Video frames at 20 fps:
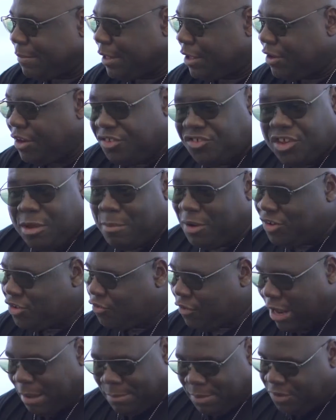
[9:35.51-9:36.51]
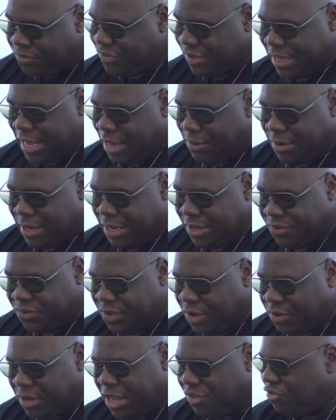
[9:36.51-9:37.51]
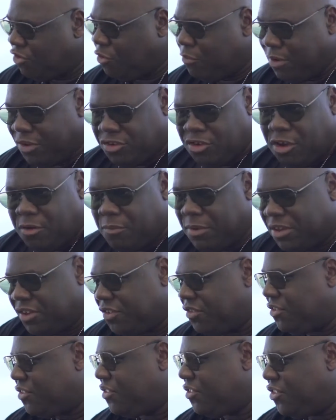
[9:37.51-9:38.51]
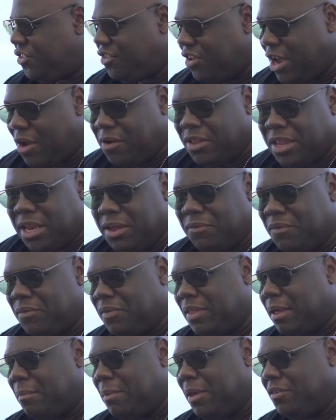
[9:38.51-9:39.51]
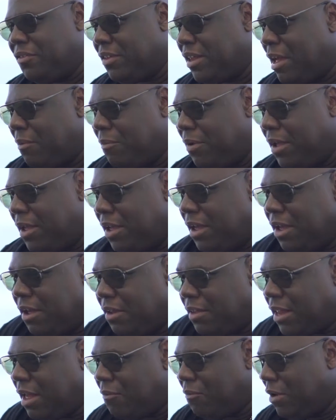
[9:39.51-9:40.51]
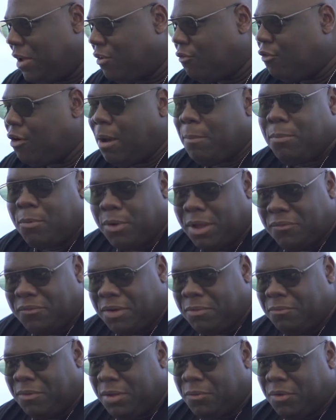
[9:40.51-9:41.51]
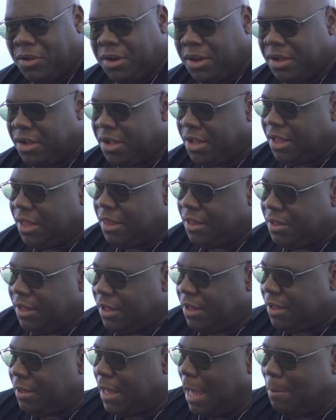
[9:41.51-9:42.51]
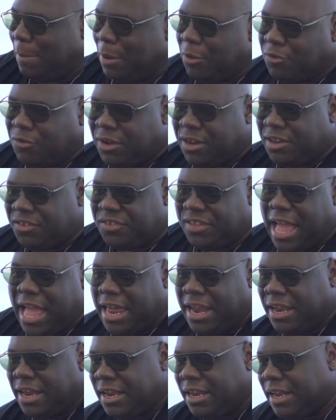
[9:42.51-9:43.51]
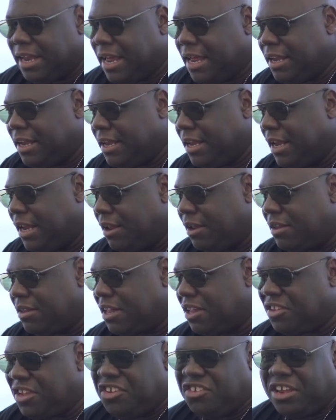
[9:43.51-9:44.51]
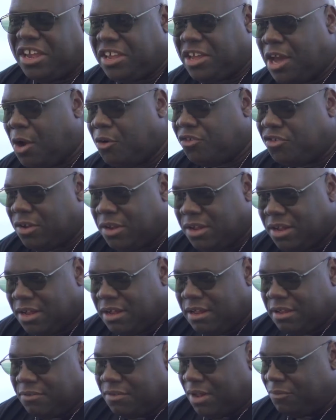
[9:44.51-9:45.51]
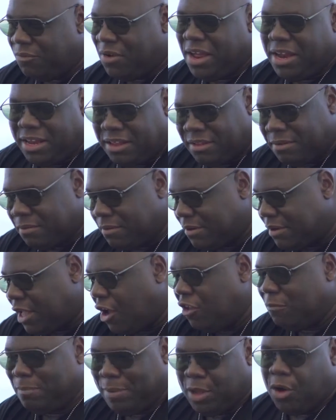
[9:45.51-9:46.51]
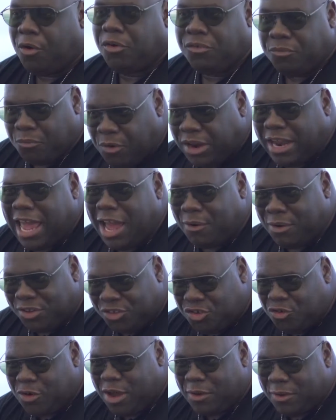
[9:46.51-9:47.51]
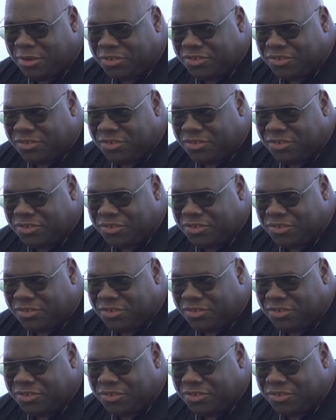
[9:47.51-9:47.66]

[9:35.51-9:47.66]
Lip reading: there's so much great music out there. So that's all we're doing. We're just sharing the love of the music that we grew up with, and we want to get people to understand that you know, the DJ culture, it really goes beyond 1 hour and 2 hour